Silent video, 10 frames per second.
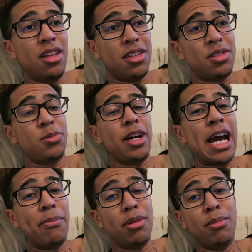this is what
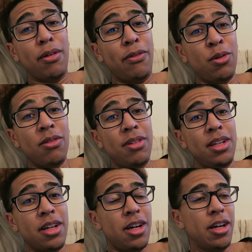happened before
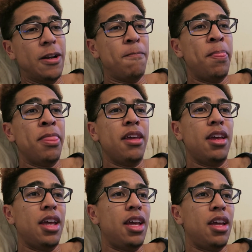VidCon.
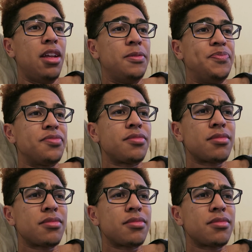And